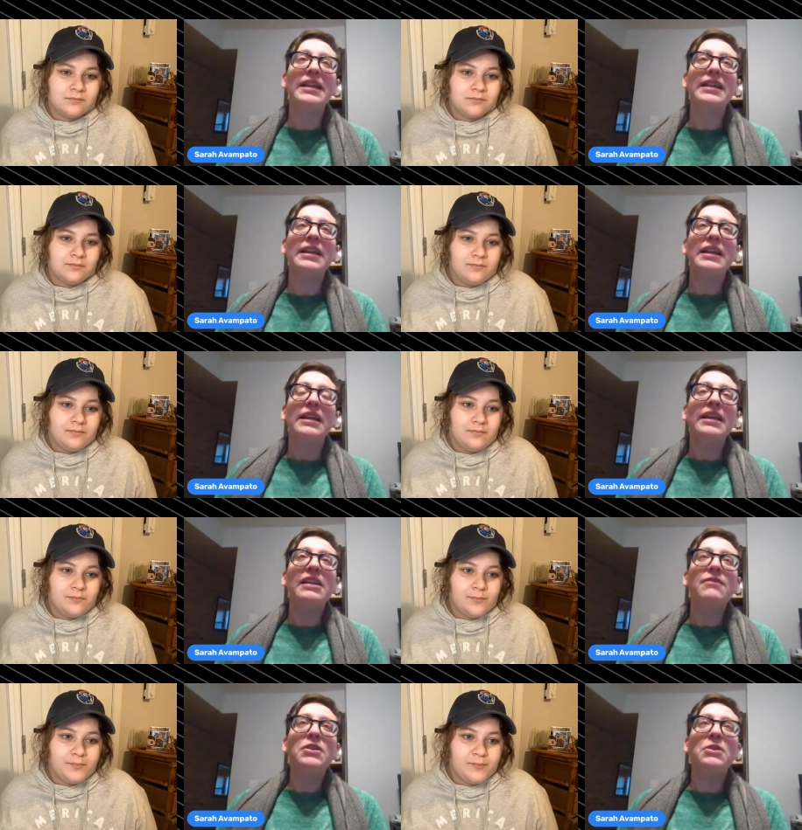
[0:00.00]
Speaker 1: like,
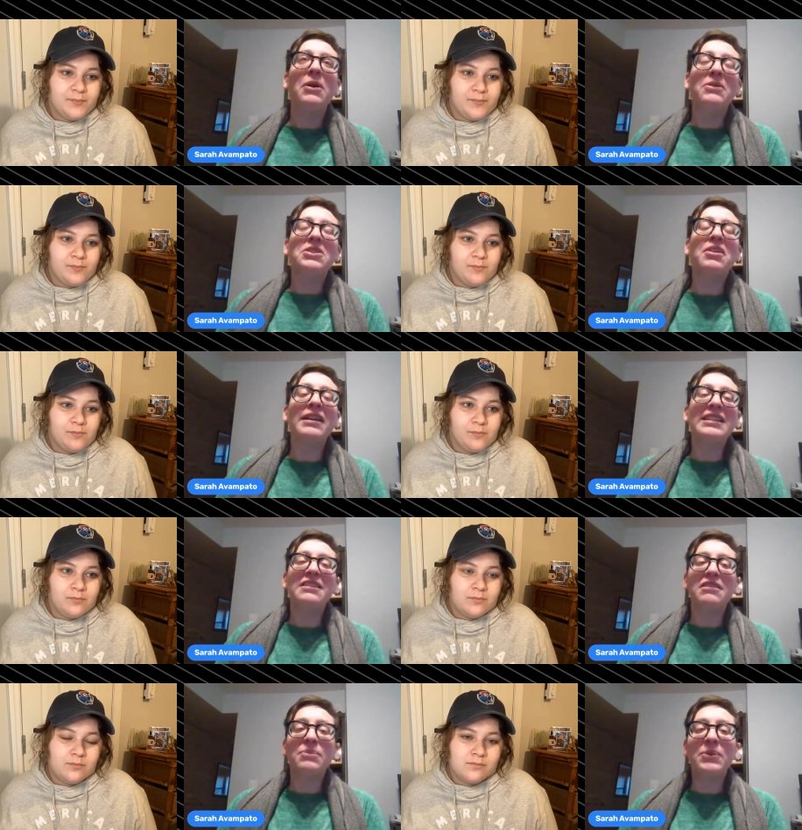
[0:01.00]
if you don't
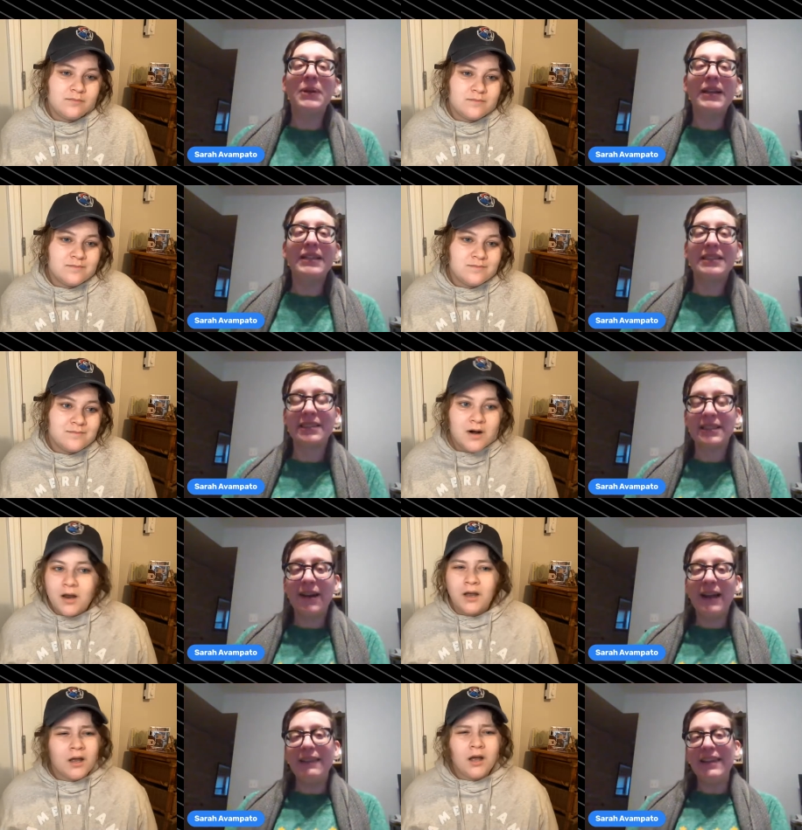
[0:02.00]
trust your employees to
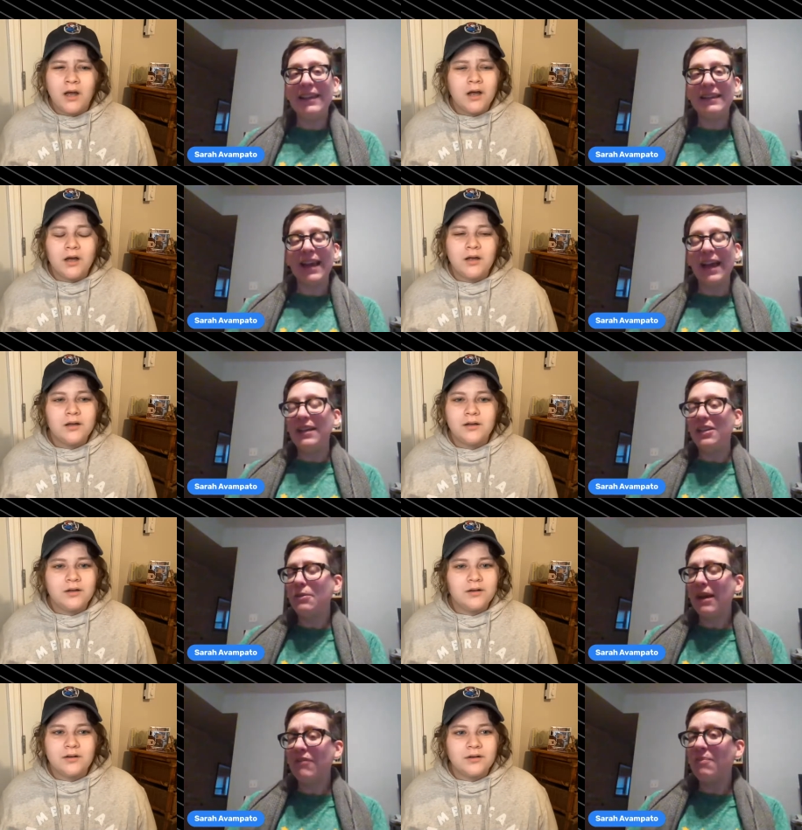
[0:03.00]
not leak that,
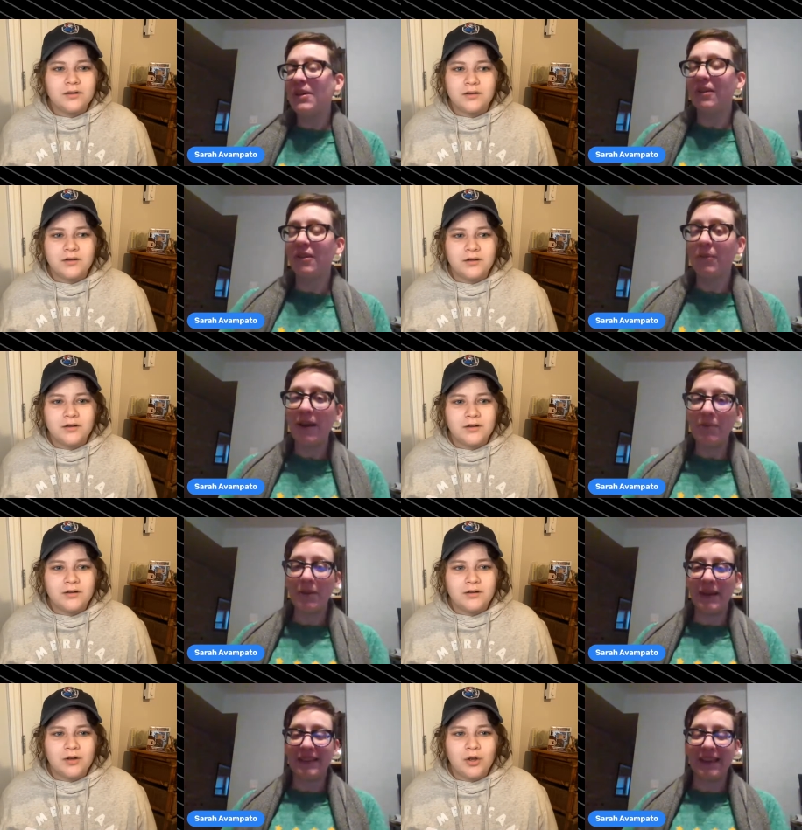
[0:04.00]
you have a bigger
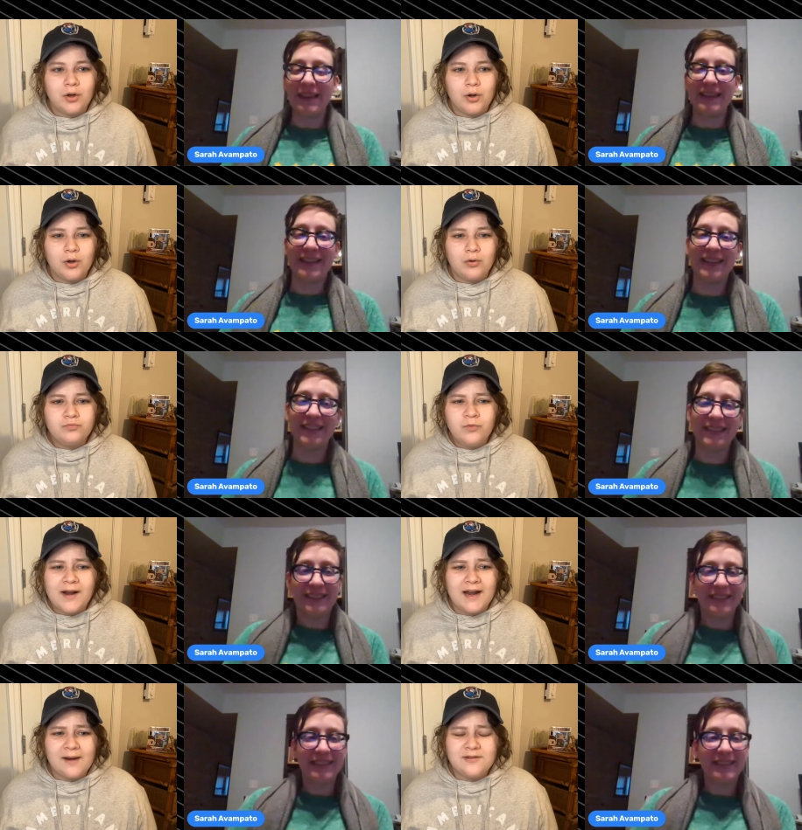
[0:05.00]
problem, I think.
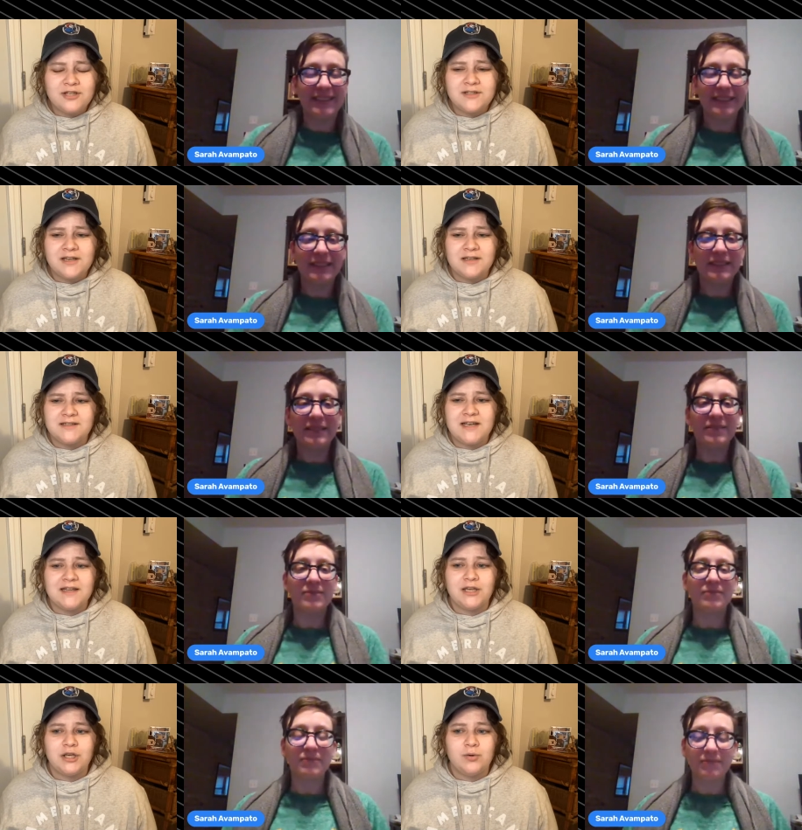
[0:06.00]
Right.
Speaker 2: I was just going to say,
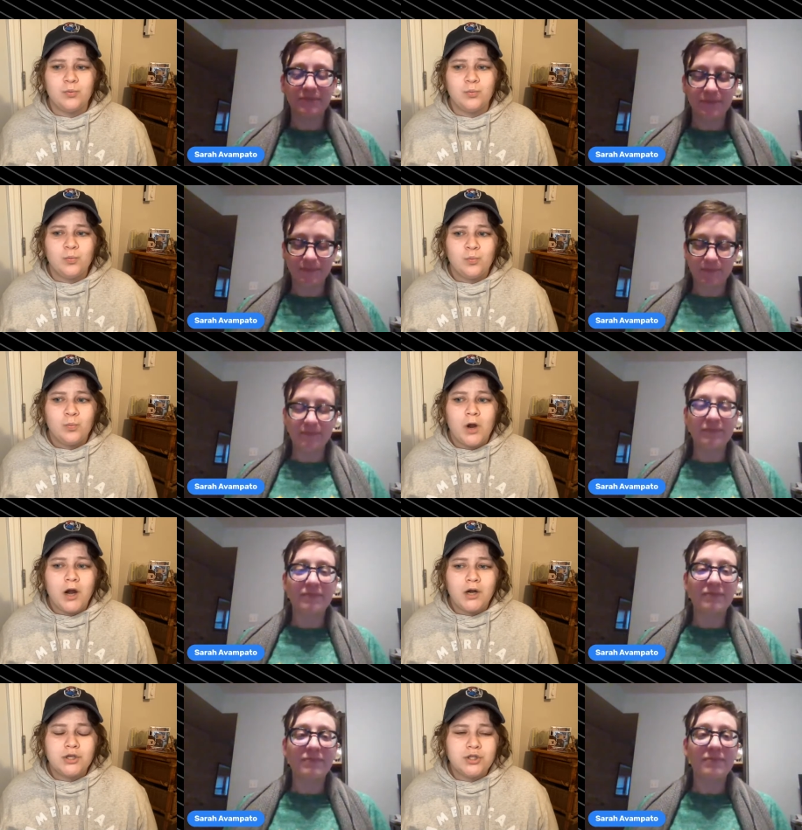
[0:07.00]
like,
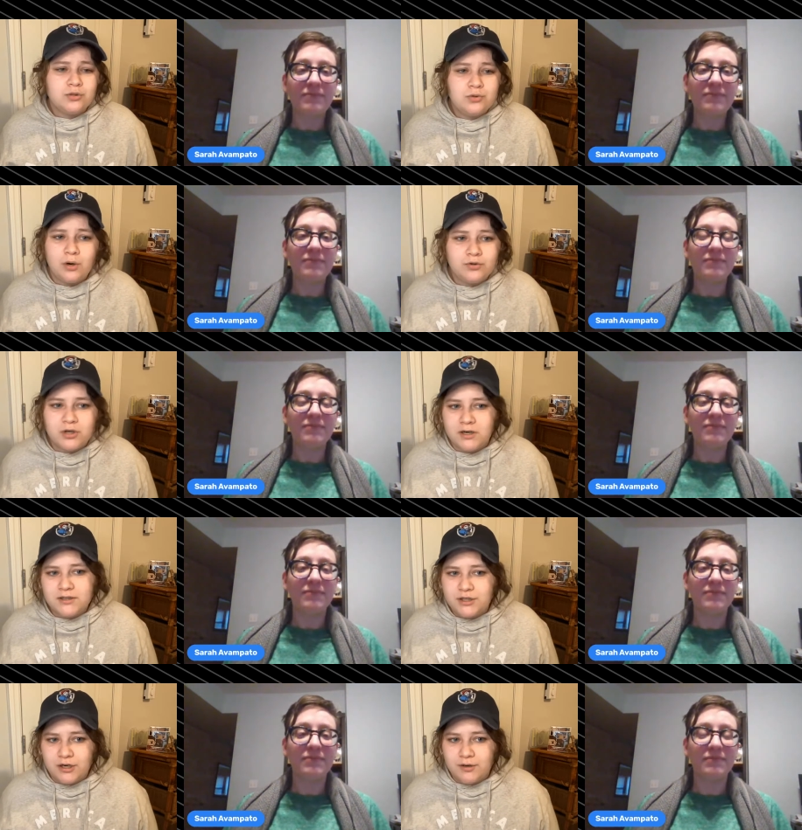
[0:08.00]
you don't
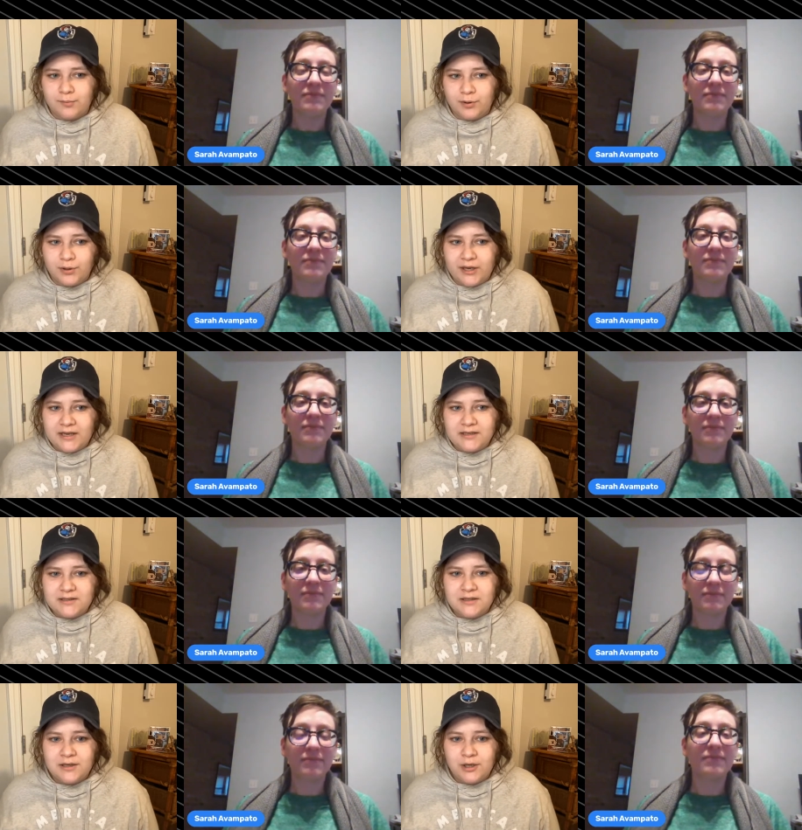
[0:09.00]
trust your
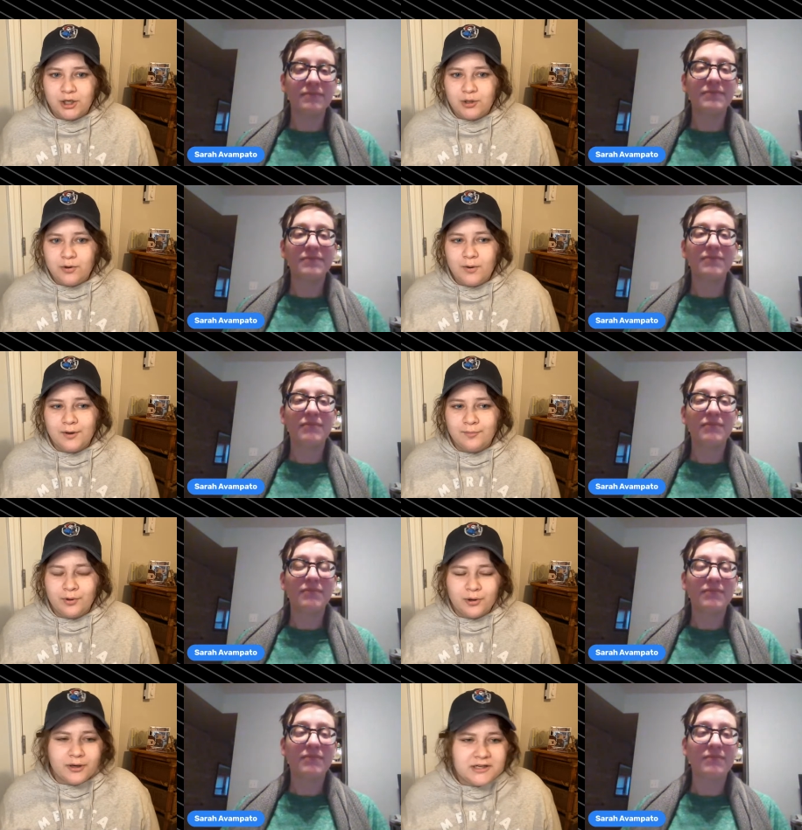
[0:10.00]
employees. You don't
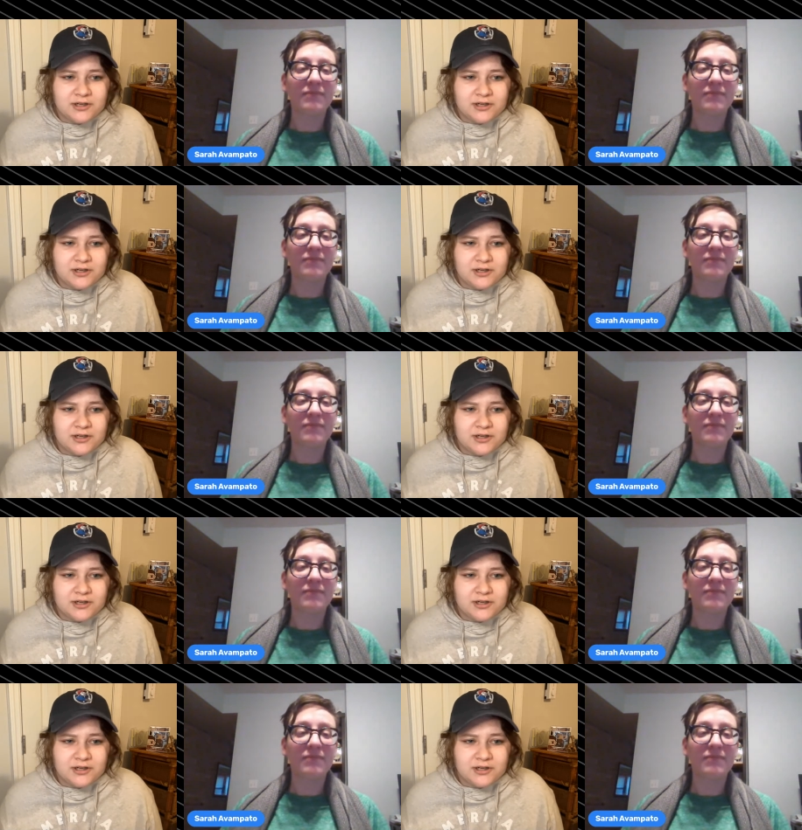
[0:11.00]
employ